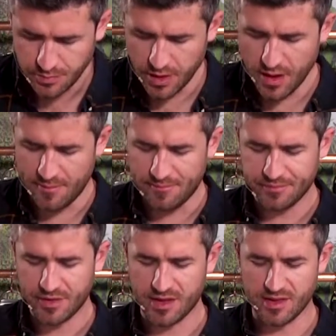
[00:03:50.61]
I
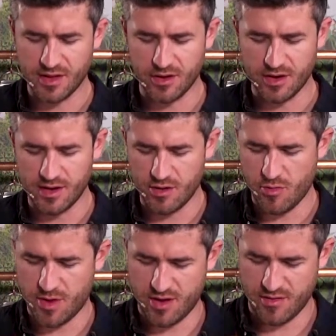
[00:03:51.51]
think they've got a little
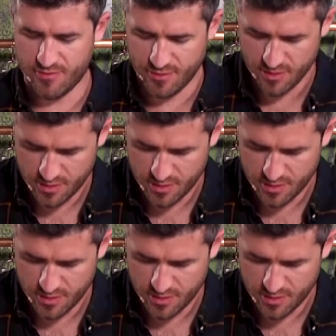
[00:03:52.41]
bit of